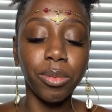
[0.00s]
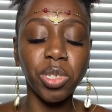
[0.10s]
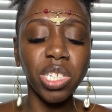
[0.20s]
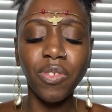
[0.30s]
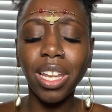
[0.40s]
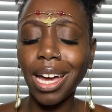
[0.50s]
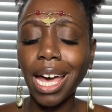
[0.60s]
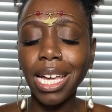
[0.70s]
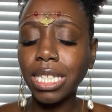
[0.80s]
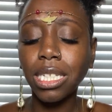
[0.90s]
just felt like I
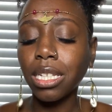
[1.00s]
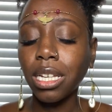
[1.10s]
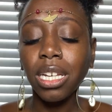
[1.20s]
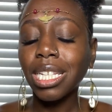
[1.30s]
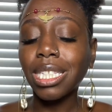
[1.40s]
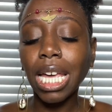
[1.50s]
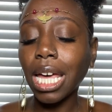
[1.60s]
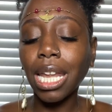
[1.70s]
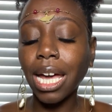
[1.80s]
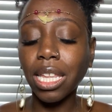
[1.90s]
had to say
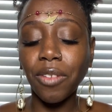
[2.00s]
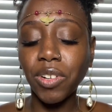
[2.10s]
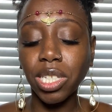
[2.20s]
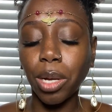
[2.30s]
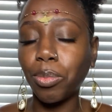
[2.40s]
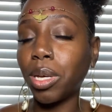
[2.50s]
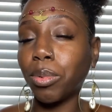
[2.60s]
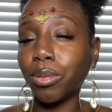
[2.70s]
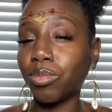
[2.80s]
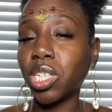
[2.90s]
it like that for some
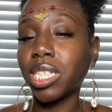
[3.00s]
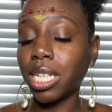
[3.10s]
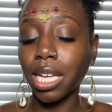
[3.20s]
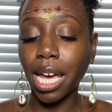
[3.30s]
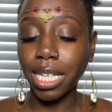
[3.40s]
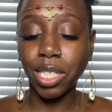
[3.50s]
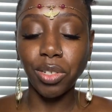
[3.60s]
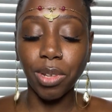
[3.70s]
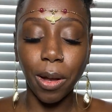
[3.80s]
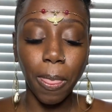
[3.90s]
people, just in case,
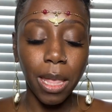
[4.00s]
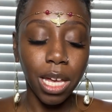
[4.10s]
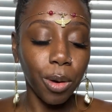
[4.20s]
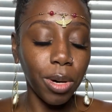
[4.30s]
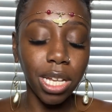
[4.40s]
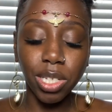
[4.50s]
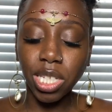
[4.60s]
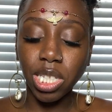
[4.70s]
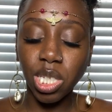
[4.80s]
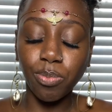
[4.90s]
you know. What else
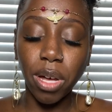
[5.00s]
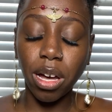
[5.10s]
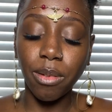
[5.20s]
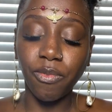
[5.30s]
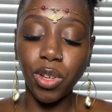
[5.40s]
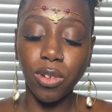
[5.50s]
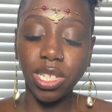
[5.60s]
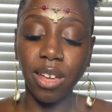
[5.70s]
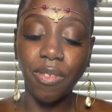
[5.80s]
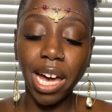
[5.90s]
is this viewer's
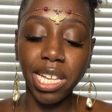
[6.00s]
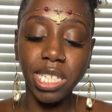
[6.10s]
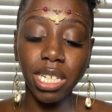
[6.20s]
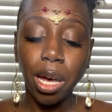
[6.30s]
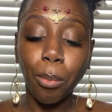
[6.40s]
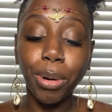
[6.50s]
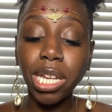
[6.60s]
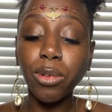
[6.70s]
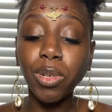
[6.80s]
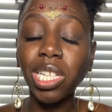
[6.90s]
advice? But
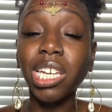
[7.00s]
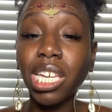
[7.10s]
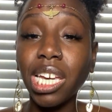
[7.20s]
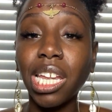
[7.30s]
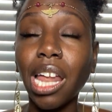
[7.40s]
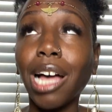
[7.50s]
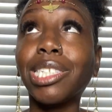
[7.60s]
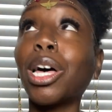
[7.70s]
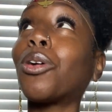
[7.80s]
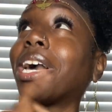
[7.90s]
it was, again,
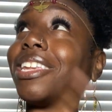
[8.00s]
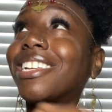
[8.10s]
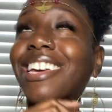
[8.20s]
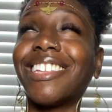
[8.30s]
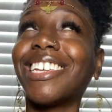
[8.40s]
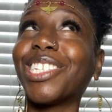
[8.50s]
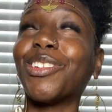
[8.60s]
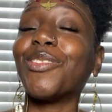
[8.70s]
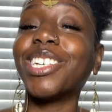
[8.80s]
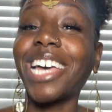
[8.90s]
that's what
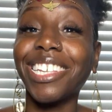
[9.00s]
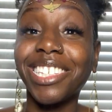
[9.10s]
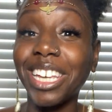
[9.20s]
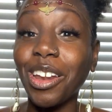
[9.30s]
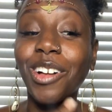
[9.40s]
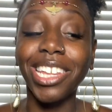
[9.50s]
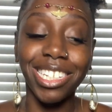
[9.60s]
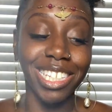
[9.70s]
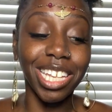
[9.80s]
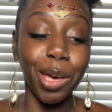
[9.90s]
it was. I said all that
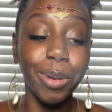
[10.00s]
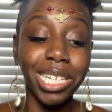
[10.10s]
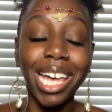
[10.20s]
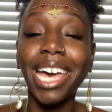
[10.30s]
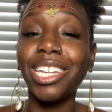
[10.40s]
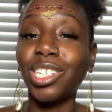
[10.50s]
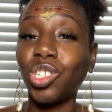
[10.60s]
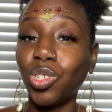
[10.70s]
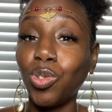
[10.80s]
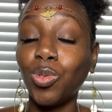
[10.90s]
to say because I had to
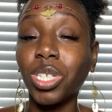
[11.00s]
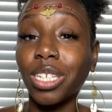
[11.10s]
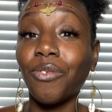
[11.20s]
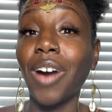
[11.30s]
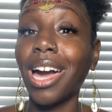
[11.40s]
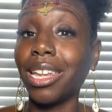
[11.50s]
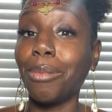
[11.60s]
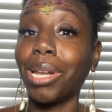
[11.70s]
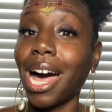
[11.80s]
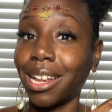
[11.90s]
choose to finally
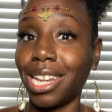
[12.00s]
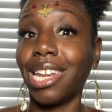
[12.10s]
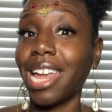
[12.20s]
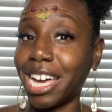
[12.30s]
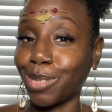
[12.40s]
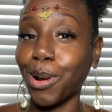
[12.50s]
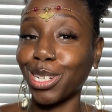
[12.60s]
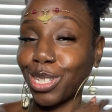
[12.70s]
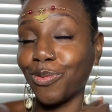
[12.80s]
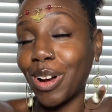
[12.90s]
block that last
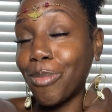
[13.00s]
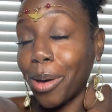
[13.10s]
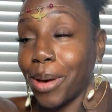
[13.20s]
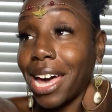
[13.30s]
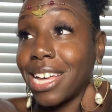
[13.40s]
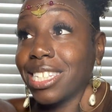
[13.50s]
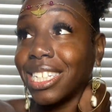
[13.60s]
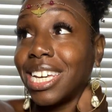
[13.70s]
person from my past